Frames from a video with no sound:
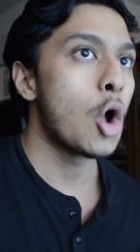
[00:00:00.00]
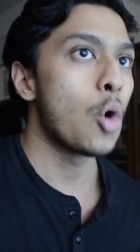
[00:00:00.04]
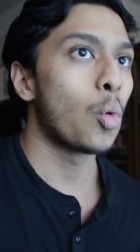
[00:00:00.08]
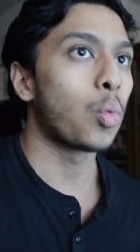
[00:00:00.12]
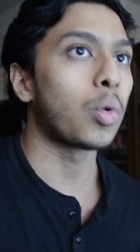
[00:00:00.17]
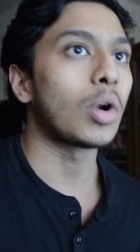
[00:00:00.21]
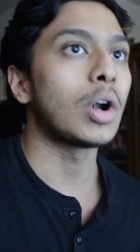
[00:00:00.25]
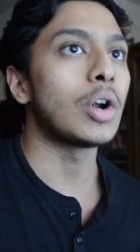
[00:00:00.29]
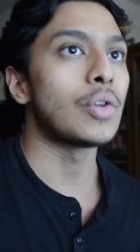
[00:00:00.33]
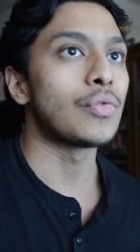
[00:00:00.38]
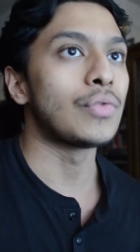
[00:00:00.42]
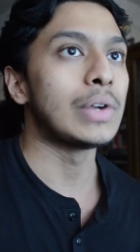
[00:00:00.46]

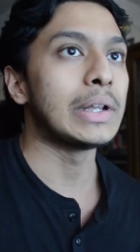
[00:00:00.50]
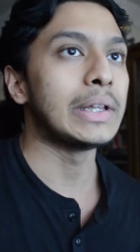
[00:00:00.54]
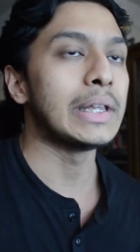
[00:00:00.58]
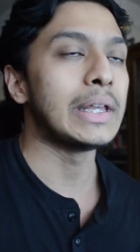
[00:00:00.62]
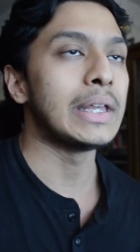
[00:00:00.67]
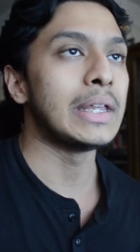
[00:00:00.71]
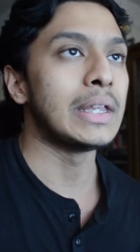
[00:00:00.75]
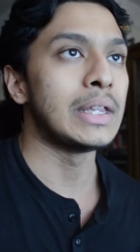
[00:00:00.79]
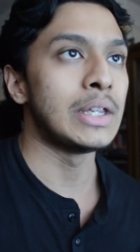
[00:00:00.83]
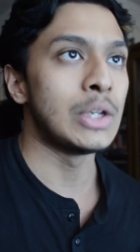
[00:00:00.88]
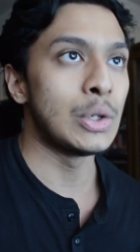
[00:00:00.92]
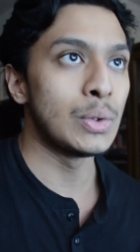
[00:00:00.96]
weren't
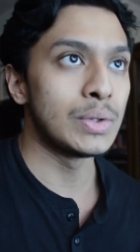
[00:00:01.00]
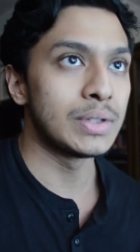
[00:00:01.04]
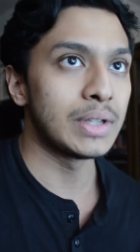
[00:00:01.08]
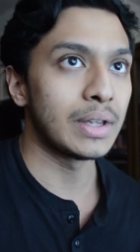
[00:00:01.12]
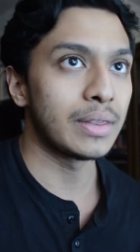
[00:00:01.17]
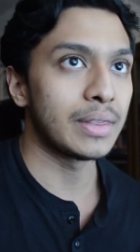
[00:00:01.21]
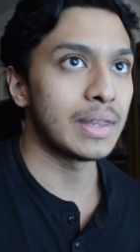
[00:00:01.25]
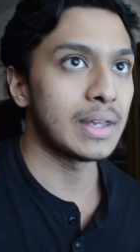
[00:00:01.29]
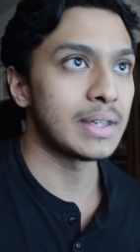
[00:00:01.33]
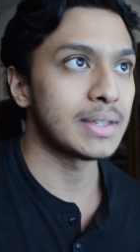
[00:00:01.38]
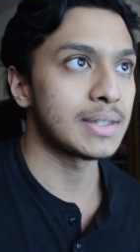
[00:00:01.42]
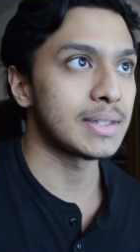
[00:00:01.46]
really
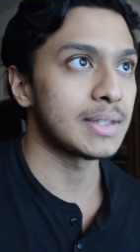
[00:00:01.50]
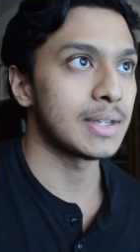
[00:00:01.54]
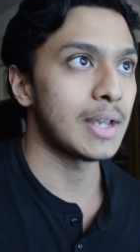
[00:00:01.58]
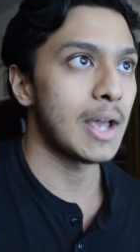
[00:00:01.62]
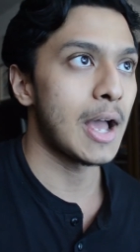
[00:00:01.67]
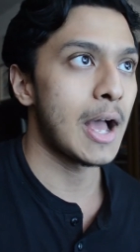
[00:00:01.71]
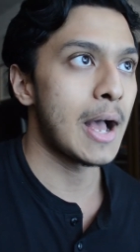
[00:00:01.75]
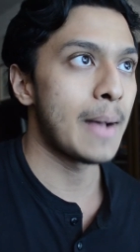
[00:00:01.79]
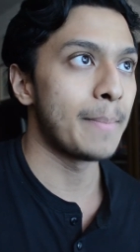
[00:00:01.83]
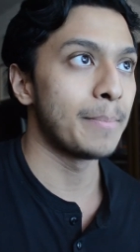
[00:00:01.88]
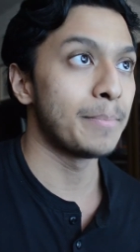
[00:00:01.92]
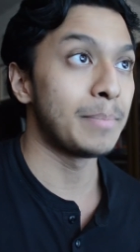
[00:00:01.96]
using this
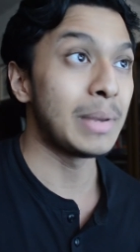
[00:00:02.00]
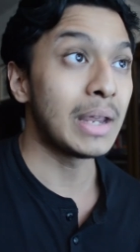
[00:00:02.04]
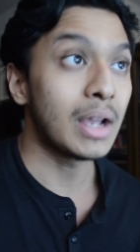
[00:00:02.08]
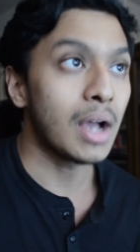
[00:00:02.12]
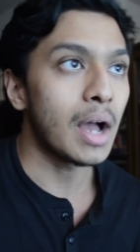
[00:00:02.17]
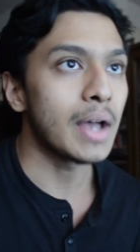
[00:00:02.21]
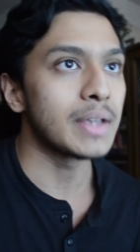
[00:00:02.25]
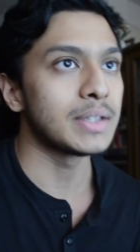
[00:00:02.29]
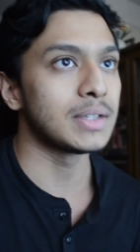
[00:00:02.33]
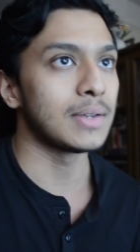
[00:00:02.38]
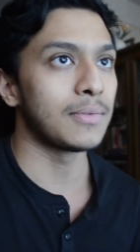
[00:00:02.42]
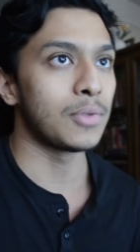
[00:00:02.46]

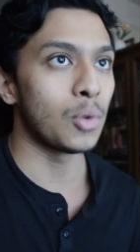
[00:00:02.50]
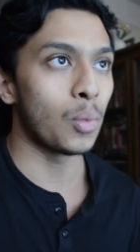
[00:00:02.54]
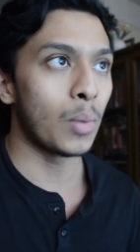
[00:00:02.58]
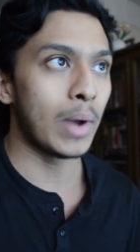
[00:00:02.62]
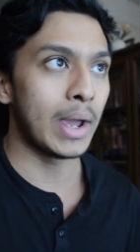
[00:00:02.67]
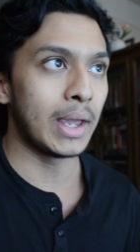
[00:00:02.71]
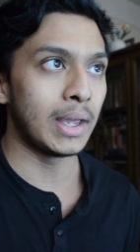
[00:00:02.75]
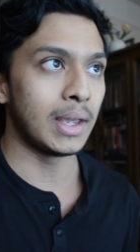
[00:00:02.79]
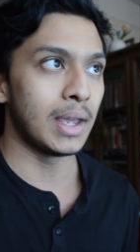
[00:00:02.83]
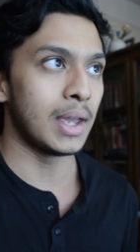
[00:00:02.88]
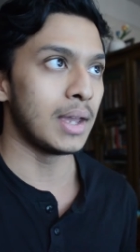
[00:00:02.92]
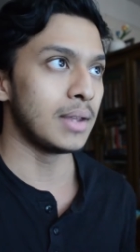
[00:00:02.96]
because of the
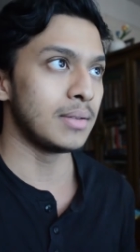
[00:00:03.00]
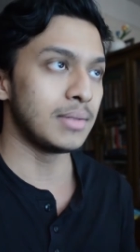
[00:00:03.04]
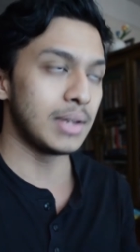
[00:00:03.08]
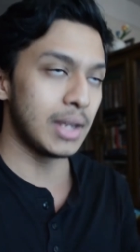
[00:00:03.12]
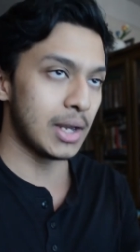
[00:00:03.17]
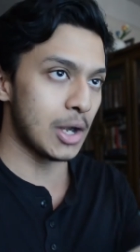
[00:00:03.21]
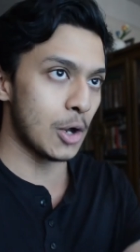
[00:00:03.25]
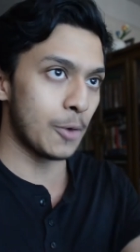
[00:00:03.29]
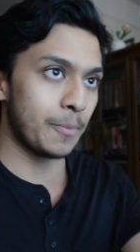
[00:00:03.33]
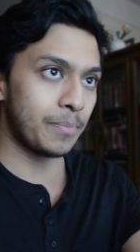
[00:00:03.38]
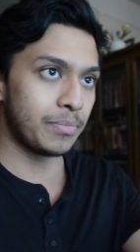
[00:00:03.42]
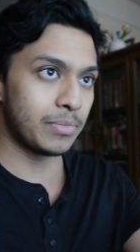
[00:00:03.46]
way it, you
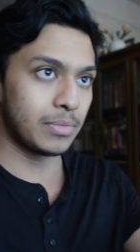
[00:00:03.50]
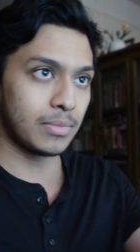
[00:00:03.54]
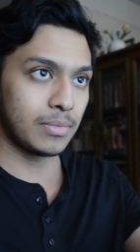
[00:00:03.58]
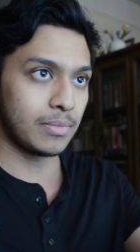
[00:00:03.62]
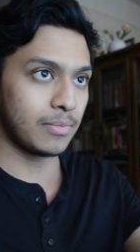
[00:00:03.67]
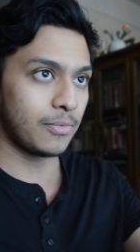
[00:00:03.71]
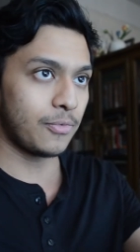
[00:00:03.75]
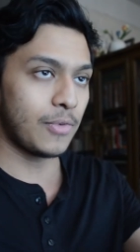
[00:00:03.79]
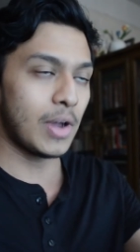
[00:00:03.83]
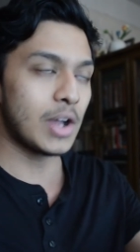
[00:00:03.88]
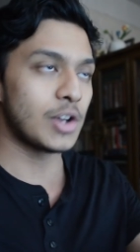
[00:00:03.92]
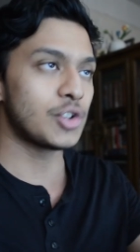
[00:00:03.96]
know,
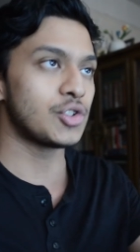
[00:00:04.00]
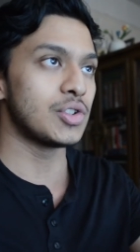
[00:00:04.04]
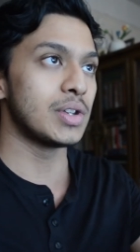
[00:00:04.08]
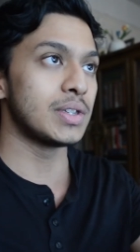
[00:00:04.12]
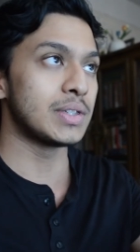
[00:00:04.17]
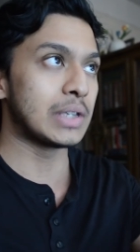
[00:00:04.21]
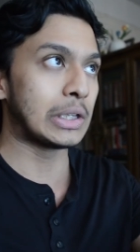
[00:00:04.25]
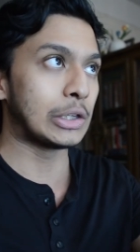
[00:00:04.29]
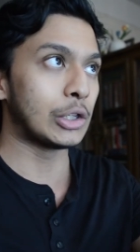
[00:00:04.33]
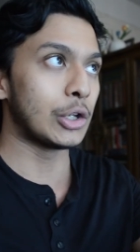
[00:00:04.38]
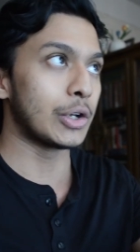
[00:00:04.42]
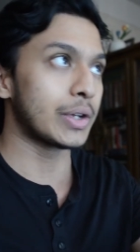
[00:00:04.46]

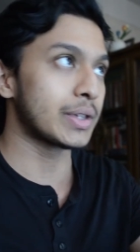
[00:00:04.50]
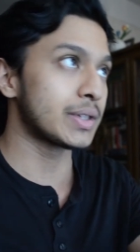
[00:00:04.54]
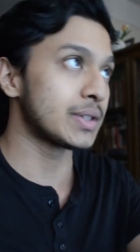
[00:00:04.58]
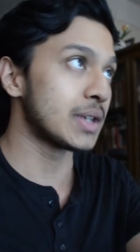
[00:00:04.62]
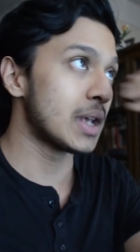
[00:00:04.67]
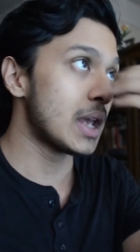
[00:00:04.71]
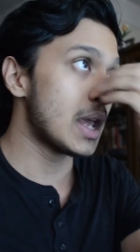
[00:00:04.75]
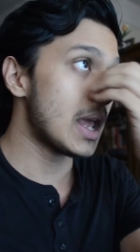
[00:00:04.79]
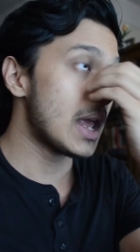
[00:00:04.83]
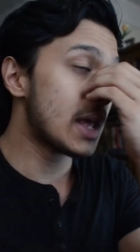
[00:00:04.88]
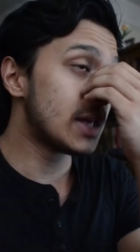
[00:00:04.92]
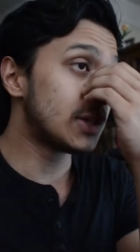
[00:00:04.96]
functions and looks.
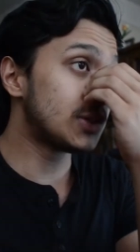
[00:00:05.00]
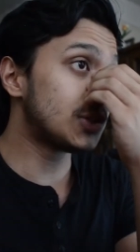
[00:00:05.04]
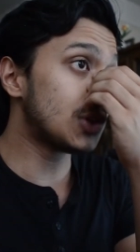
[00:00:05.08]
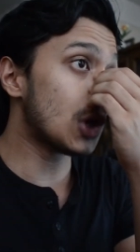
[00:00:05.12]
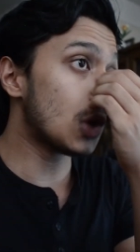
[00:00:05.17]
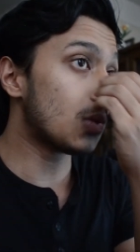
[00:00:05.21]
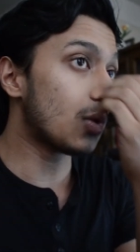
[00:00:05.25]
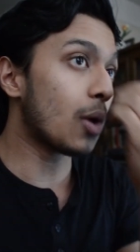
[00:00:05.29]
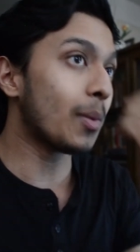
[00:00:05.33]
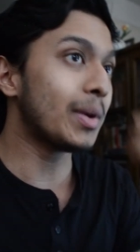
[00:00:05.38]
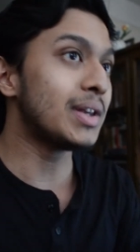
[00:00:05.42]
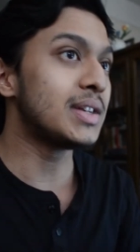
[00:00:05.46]

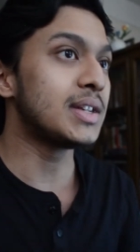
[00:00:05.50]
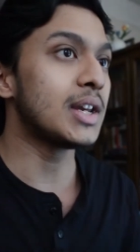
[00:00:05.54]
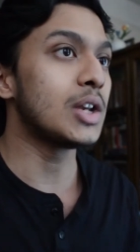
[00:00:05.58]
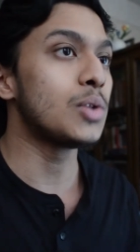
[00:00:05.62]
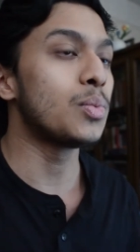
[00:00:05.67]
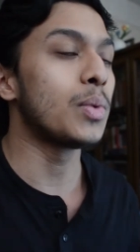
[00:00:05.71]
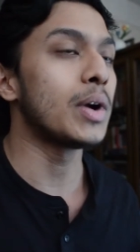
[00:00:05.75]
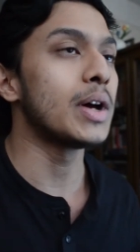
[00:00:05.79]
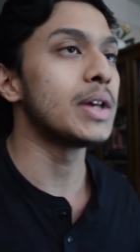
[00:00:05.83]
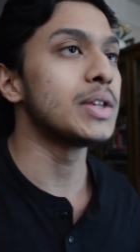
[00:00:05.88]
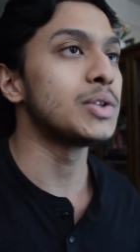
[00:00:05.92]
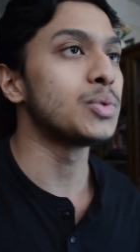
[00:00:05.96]
So what we did
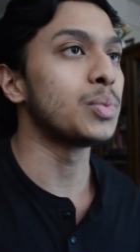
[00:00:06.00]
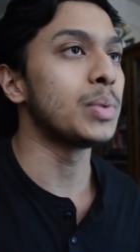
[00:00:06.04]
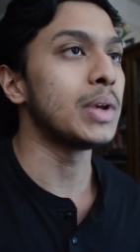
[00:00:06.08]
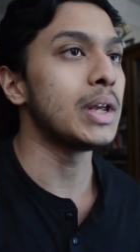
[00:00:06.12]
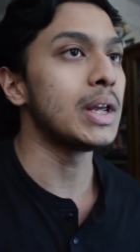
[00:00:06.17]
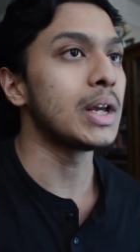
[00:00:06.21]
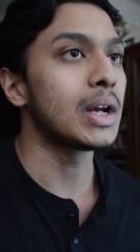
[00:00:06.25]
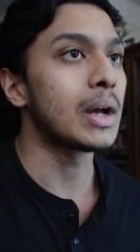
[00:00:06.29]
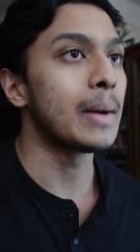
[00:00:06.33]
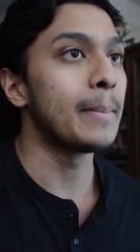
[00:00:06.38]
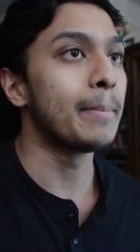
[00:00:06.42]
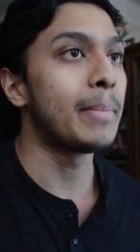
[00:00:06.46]
was
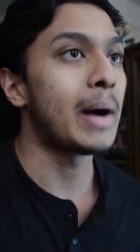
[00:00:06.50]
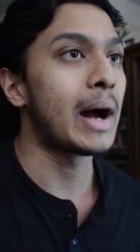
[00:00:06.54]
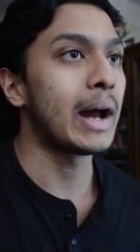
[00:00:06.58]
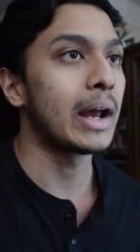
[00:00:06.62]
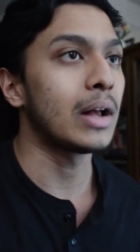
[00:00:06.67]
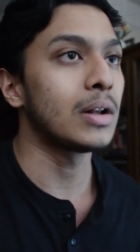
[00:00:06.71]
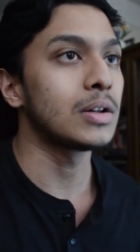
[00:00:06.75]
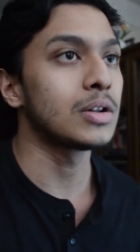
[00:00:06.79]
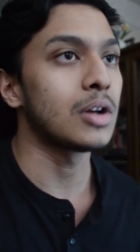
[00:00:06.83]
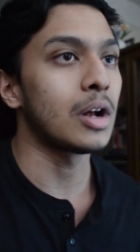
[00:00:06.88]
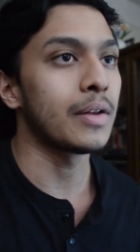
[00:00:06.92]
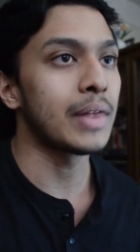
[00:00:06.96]
we
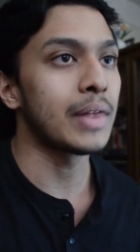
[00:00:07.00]
compiled all